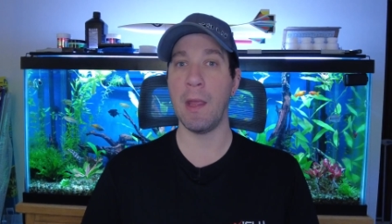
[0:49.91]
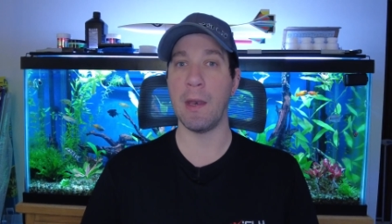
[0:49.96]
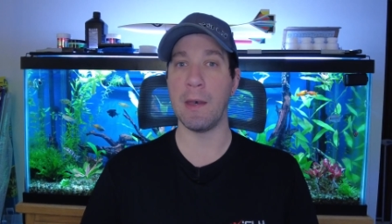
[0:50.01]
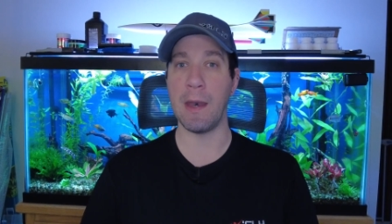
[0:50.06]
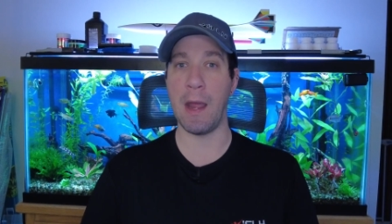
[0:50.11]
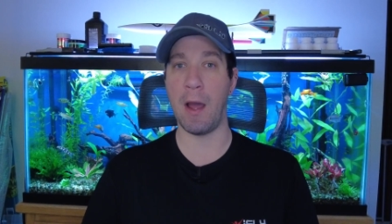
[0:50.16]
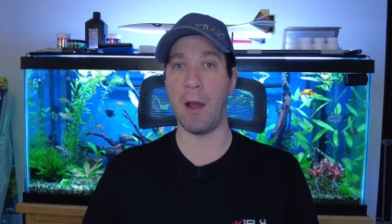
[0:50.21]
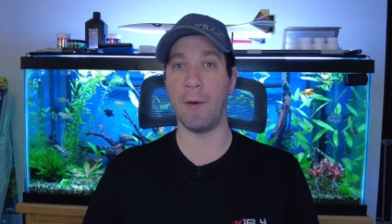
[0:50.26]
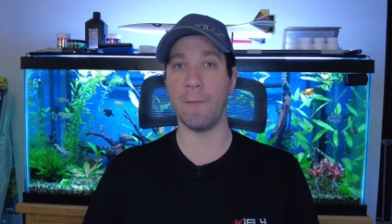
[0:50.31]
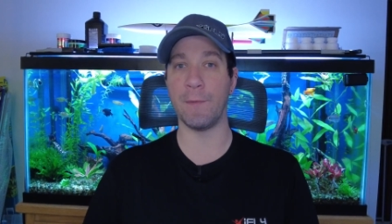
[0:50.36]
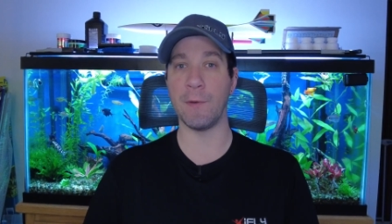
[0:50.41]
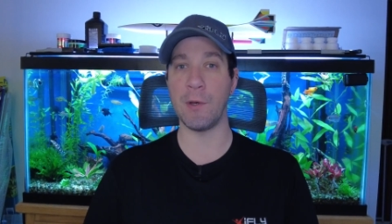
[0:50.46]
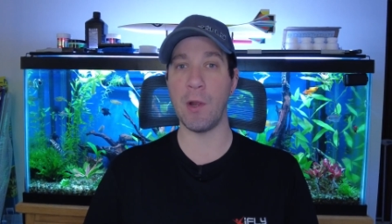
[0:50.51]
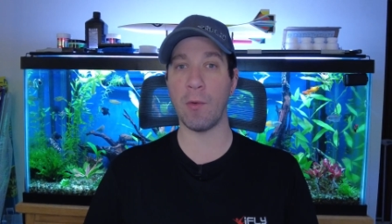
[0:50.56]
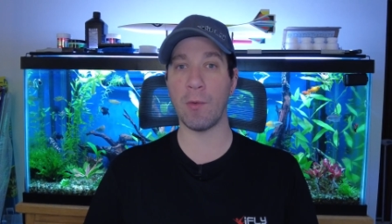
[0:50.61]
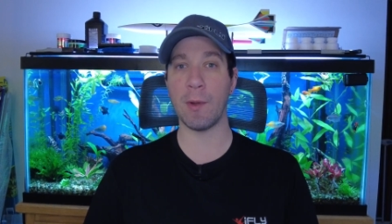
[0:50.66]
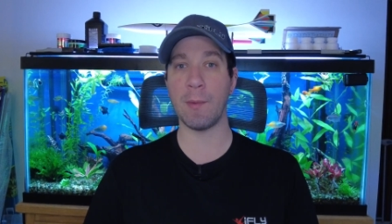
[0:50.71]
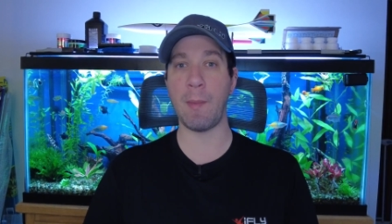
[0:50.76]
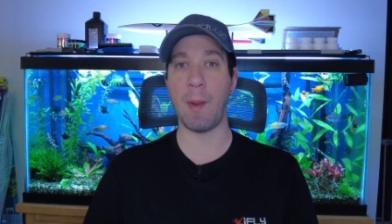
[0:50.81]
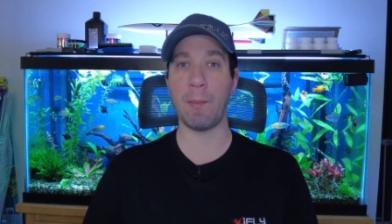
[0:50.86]
Now, if you
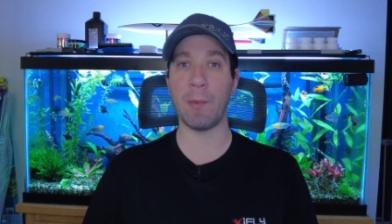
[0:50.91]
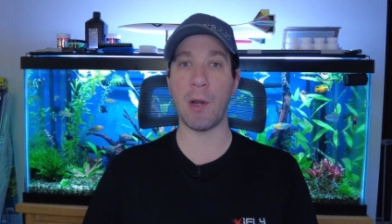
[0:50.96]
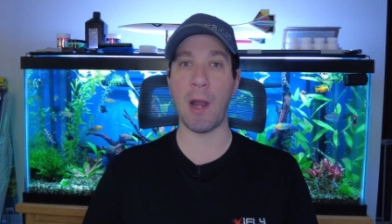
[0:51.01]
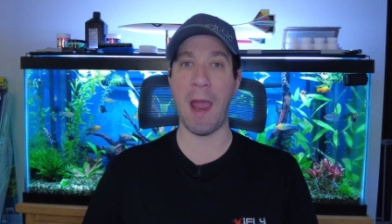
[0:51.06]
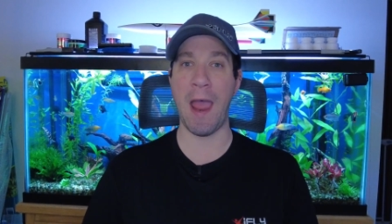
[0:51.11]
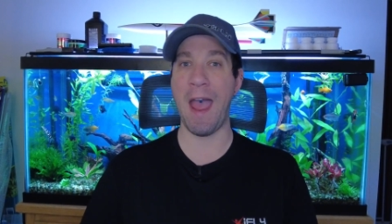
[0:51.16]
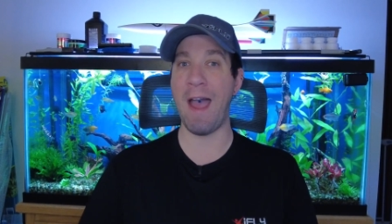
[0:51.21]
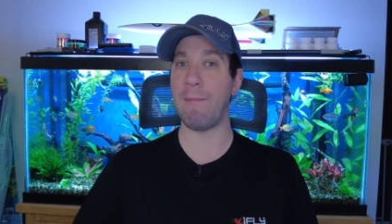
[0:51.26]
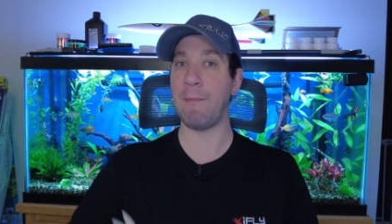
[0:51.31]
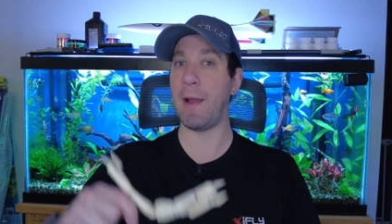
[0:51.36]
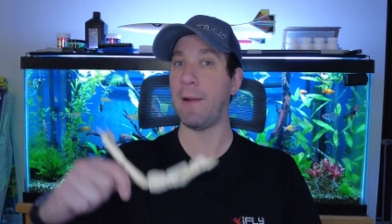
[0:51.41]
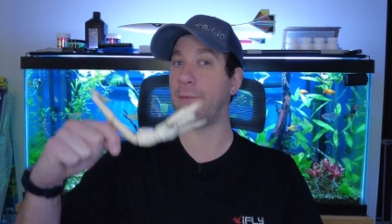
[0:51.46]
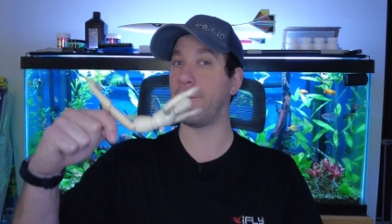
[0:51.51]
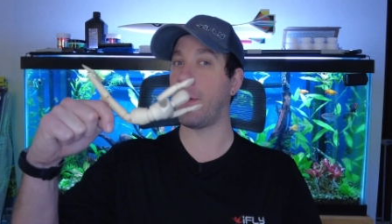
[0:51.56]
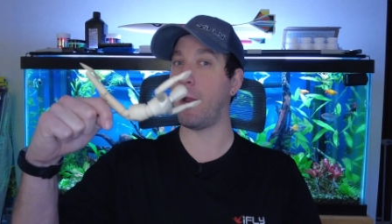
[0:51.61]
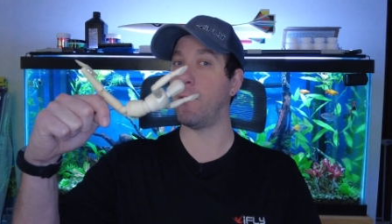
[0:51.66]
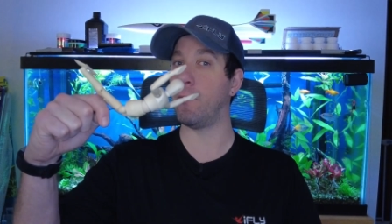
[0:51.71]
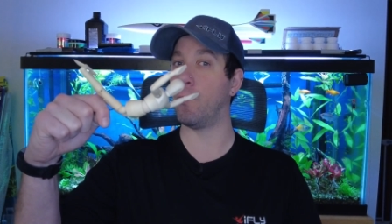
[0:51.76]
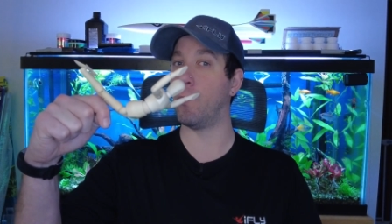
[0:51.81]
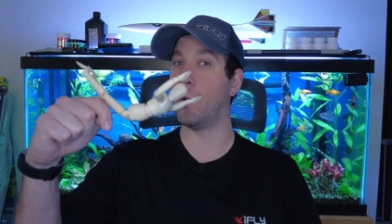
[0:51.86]
don't remember, I have my
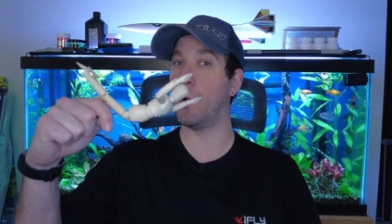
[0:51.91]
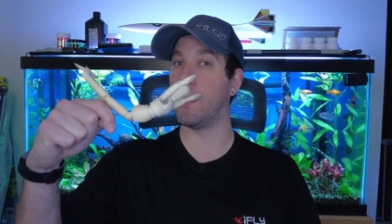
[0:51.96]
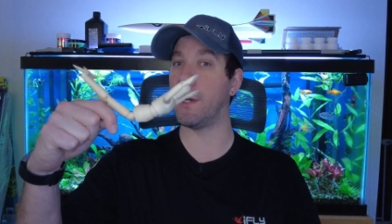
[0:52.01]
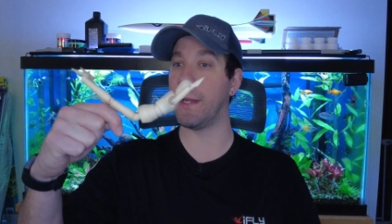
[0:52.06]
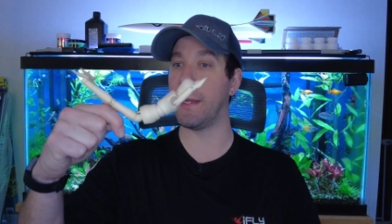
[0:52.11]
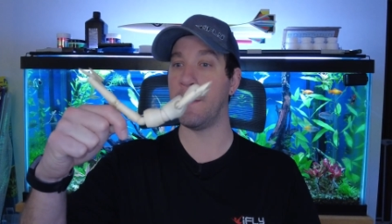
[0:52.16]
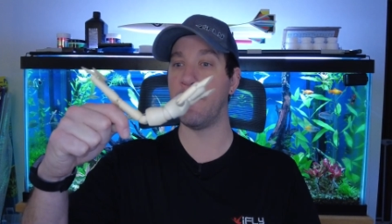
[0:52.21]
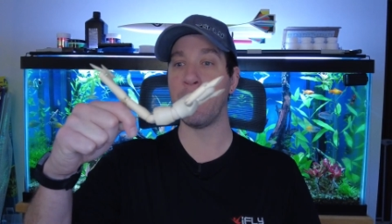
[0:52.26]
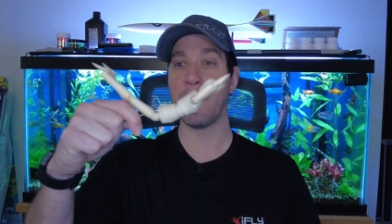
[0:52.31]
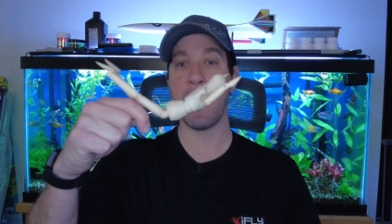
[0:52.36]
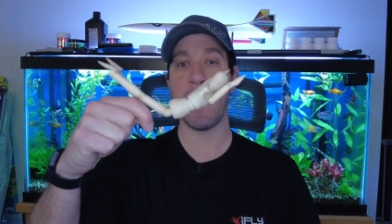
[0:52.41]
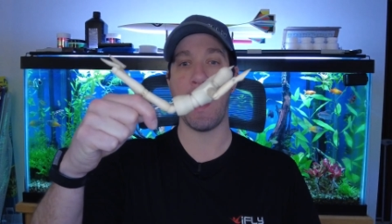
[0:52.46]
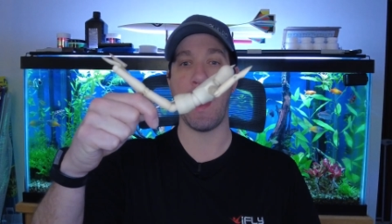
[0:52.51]
friend Woody,